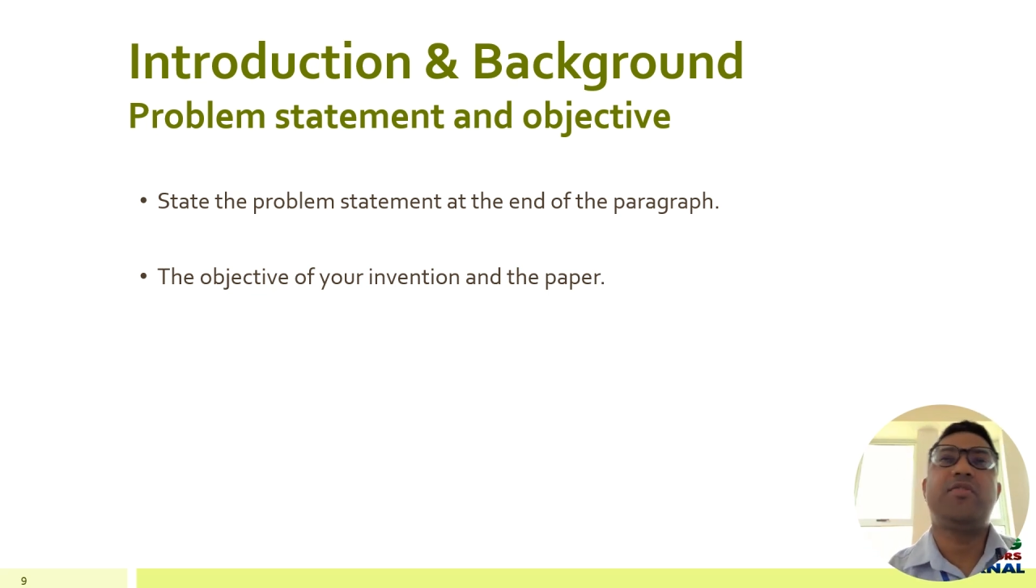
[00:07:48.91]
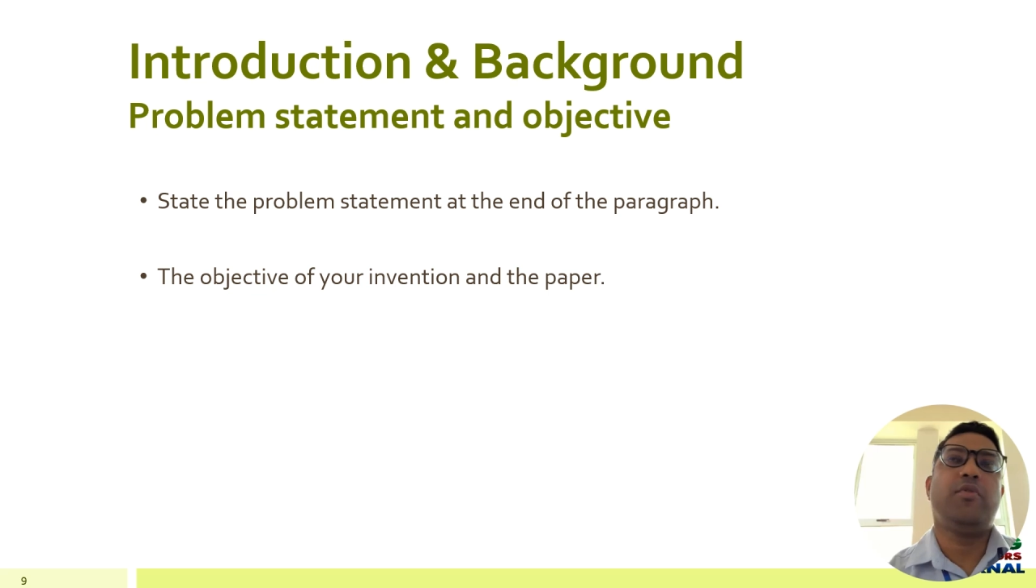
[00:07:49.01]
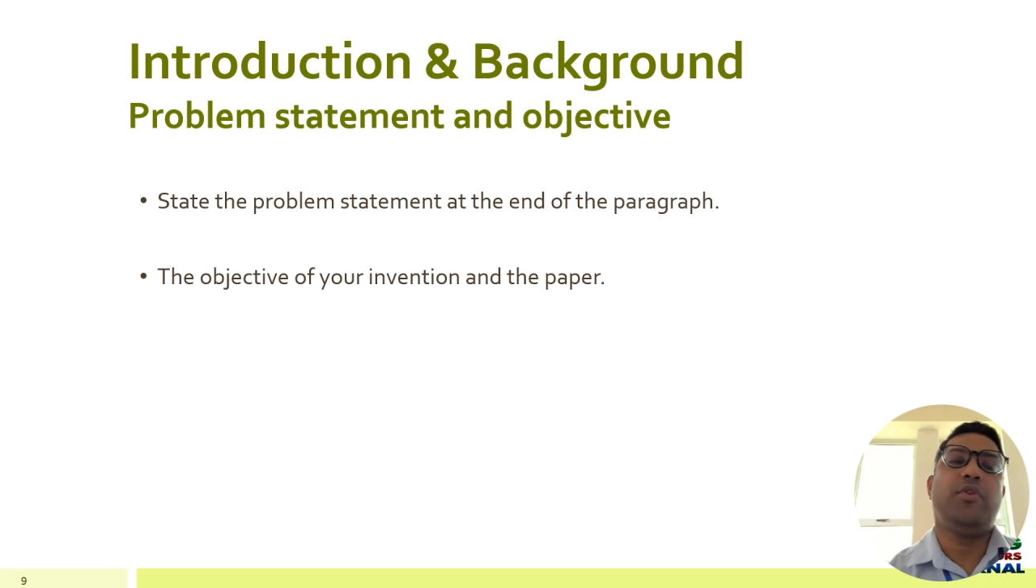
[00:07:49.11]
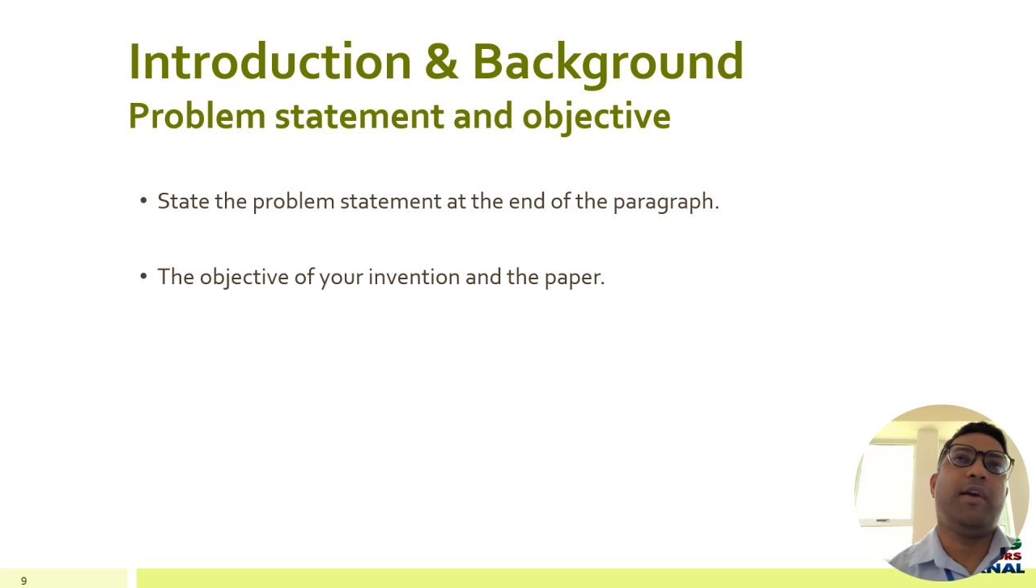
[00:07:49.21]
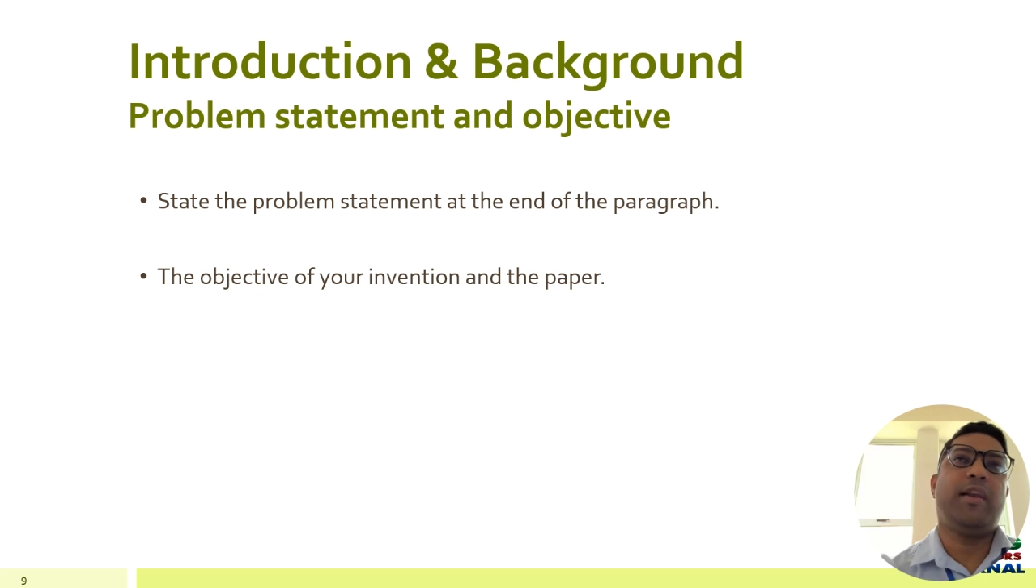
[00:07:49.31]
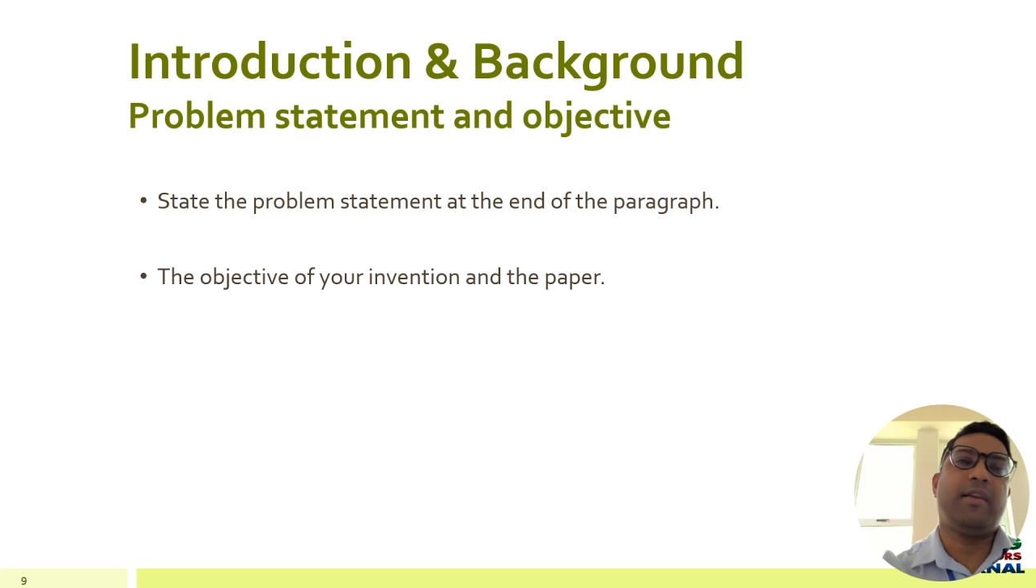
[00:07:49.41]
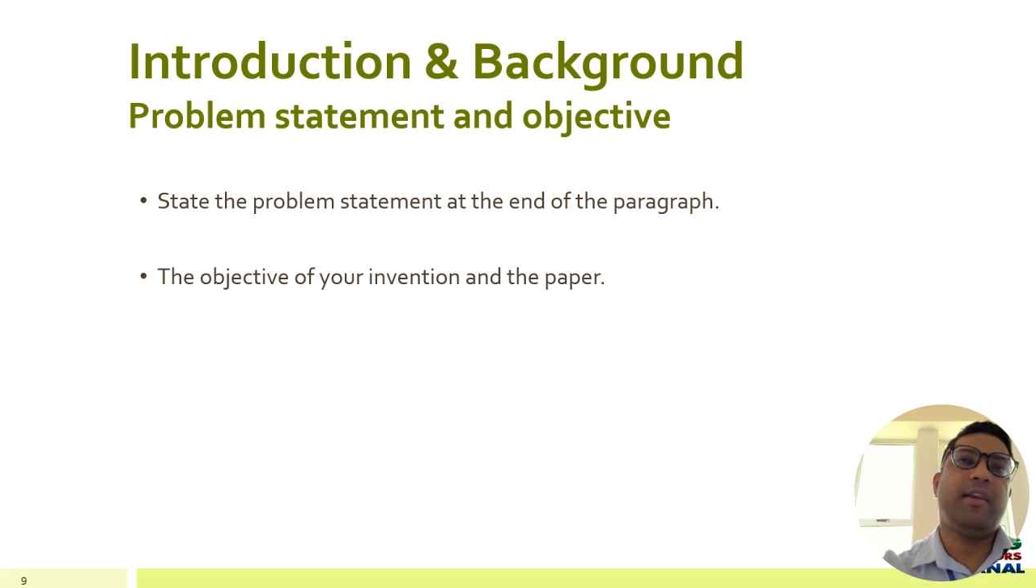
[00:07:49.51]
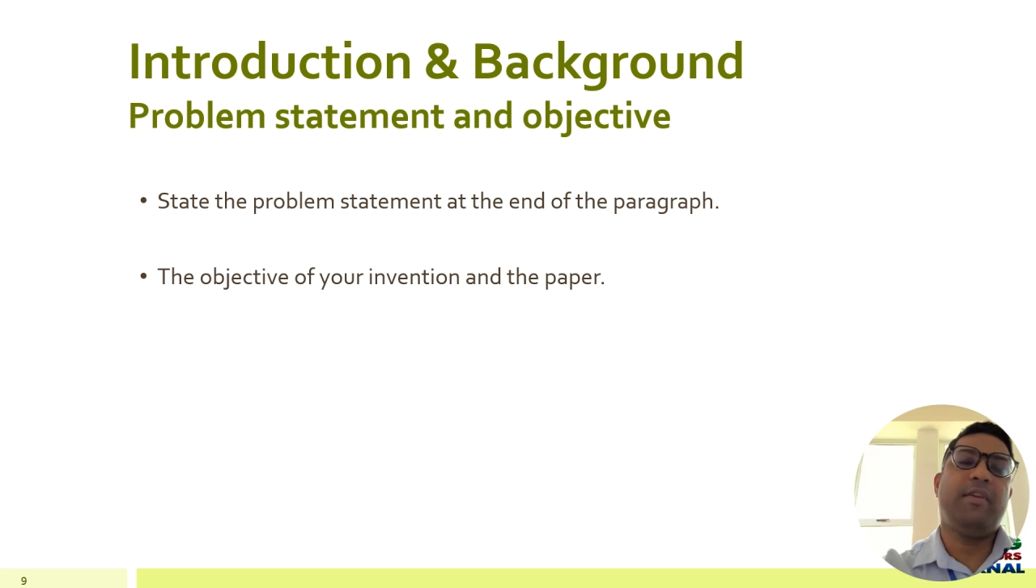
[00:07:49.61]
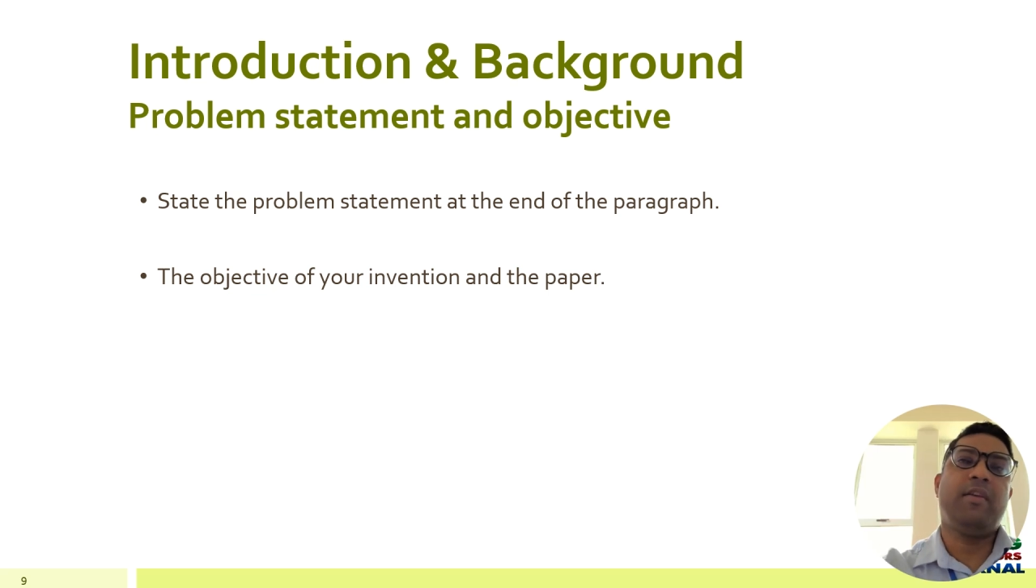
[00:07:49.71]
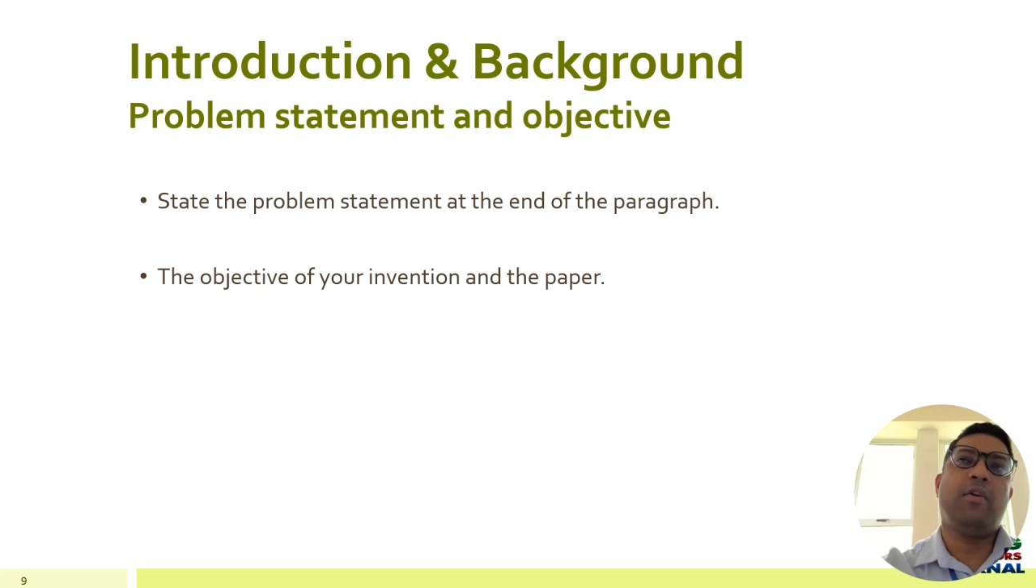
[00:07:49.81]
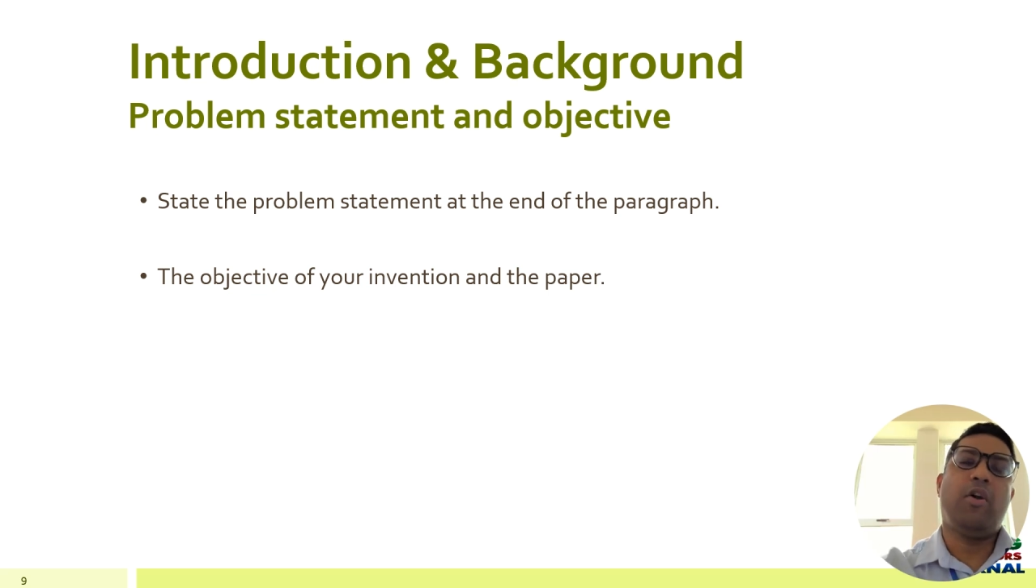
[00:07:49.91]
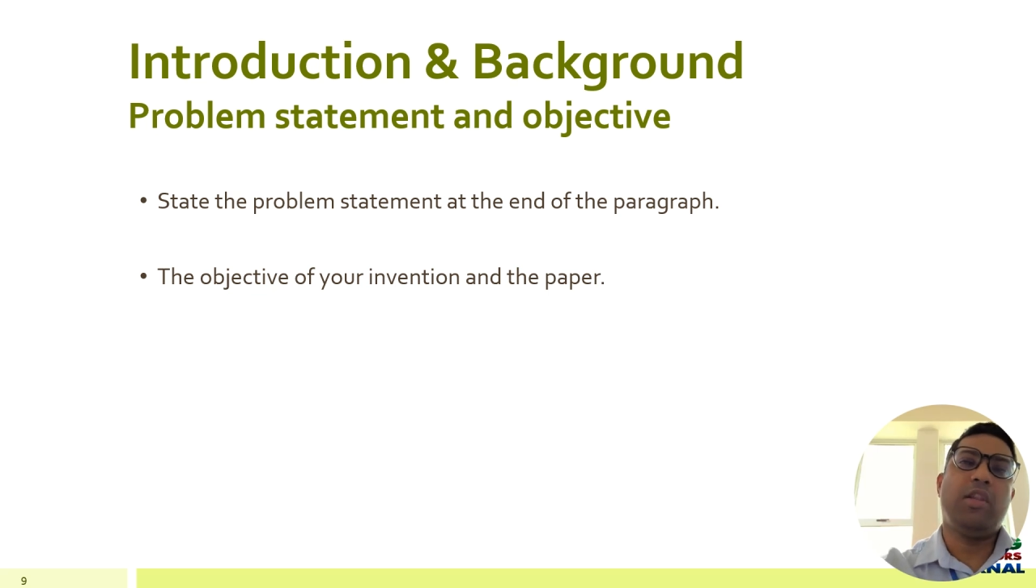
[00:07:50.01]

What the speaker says: So you have given all